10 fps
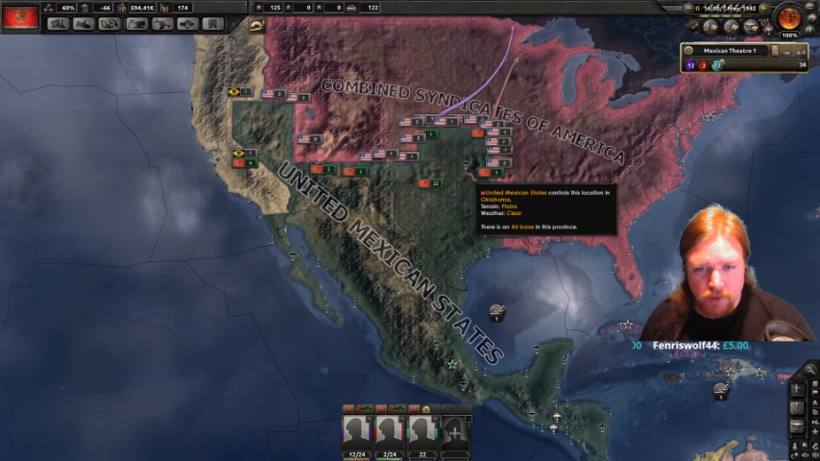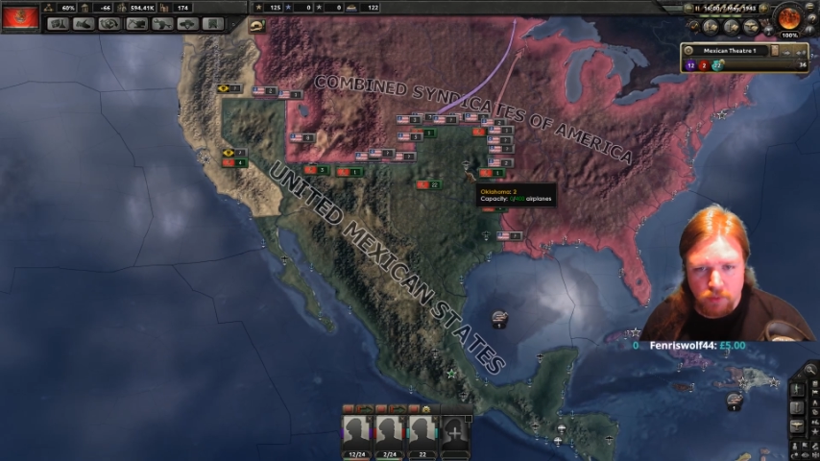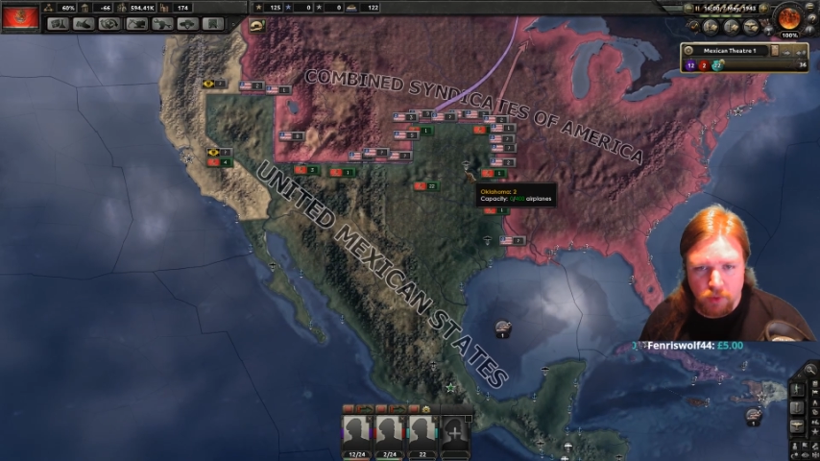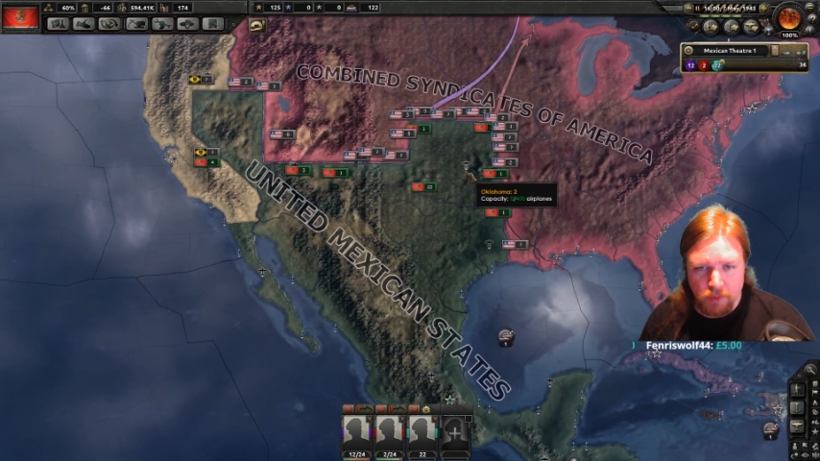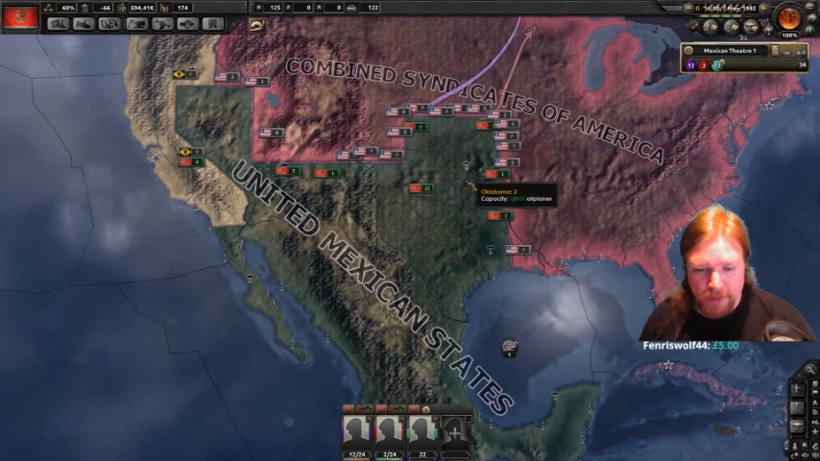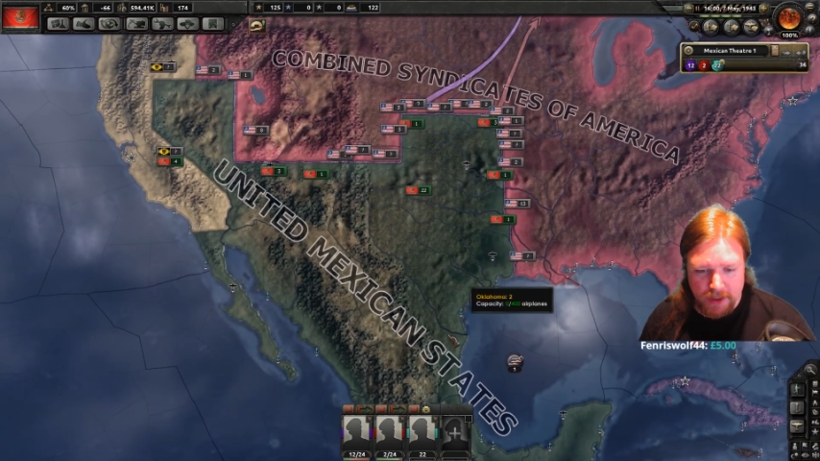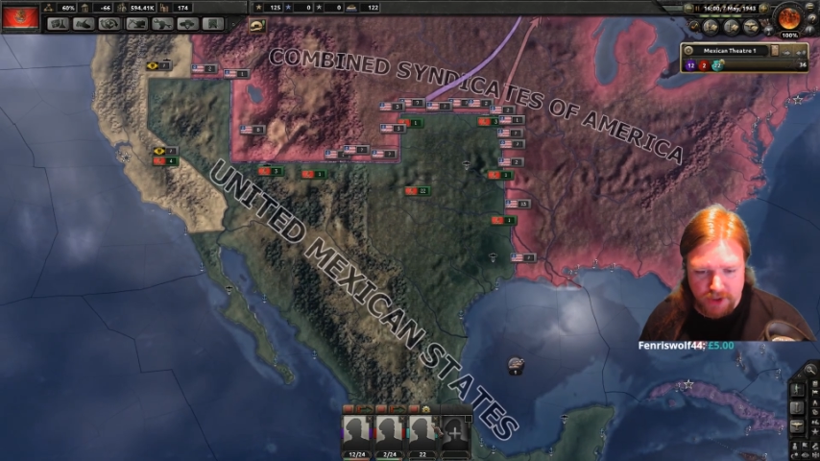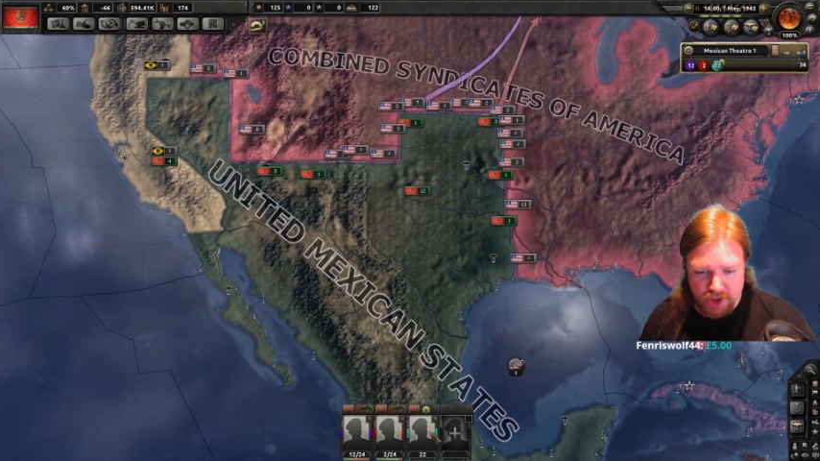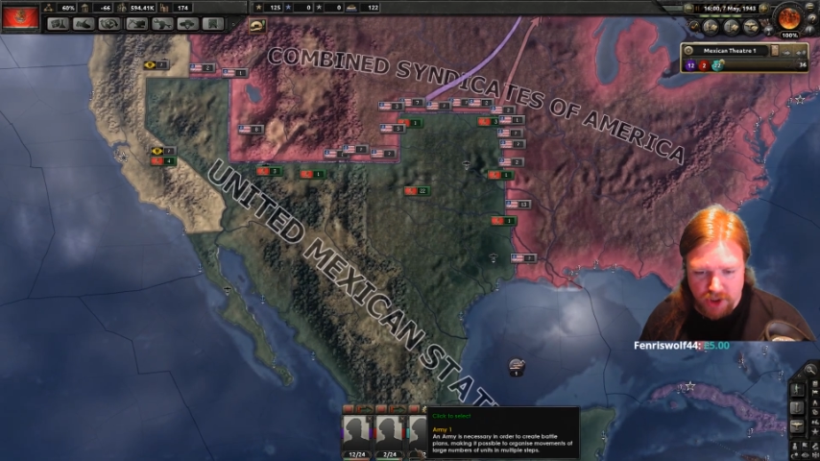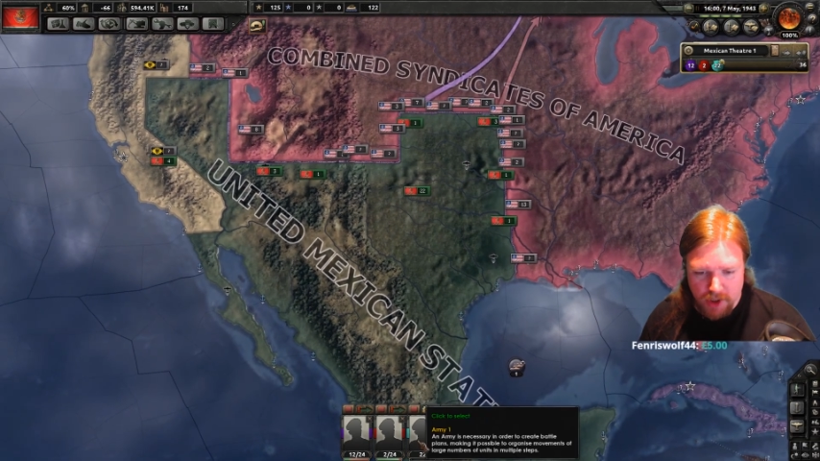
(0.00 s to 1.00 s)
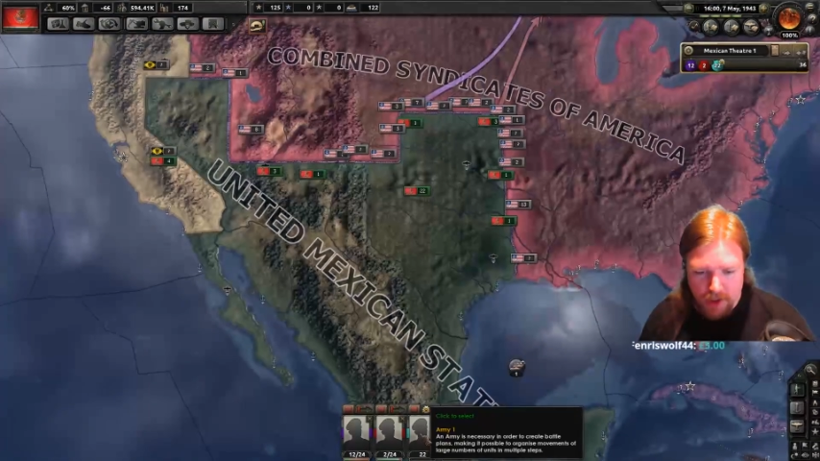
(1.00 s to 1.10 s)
we'll manage.